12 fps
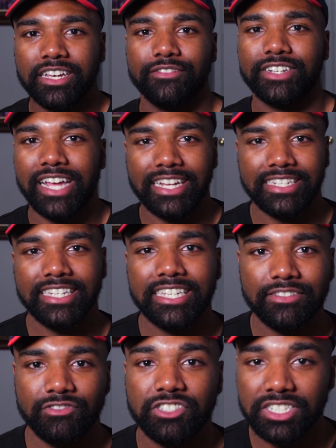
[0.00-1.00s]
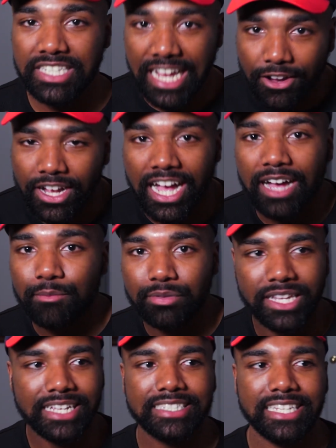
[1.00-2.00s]
of an idea of just how
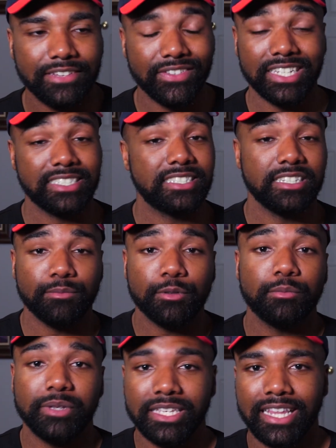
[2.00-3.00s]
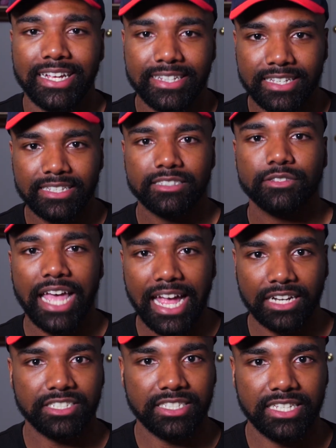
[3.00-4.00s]
complex even a simple beat like this
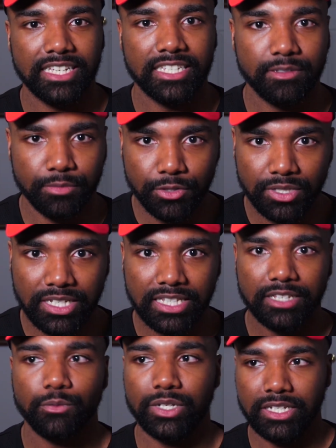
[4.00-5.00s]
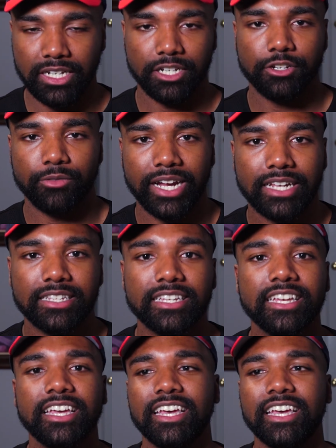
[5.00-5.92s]
actually is musically when done correctly.